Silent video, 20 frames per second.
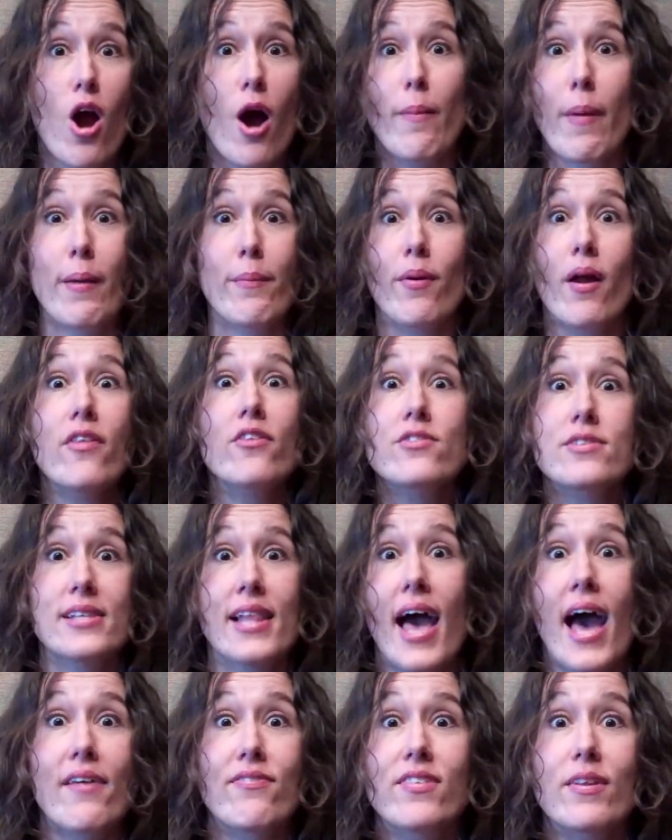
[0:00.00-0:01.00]
all my brothers
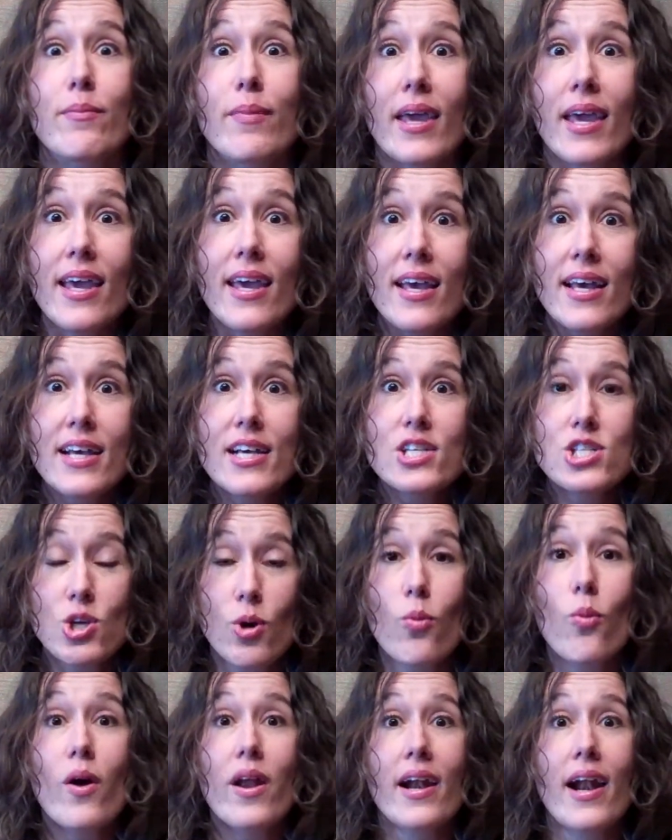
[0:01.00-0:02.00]
laughed at me. So
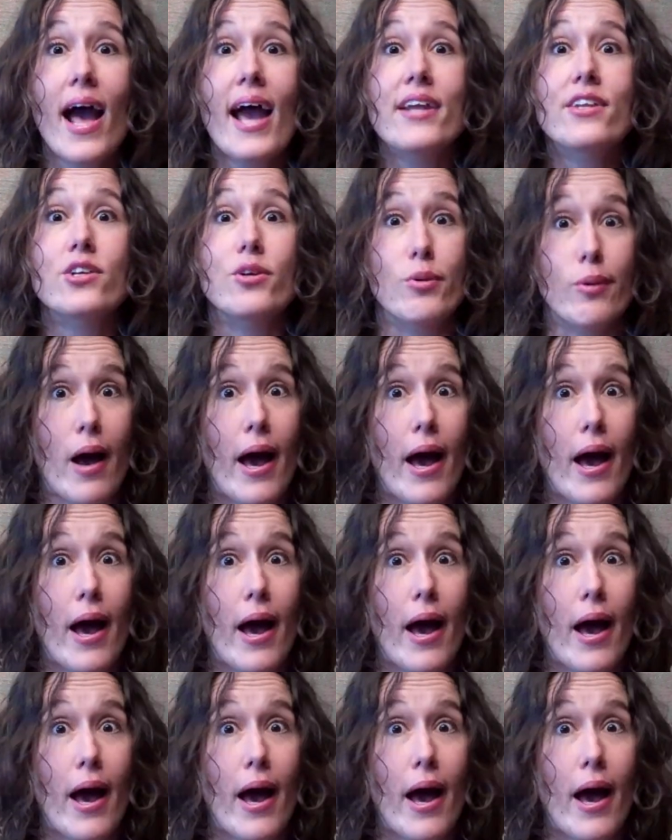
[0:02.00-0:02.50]
what did I do?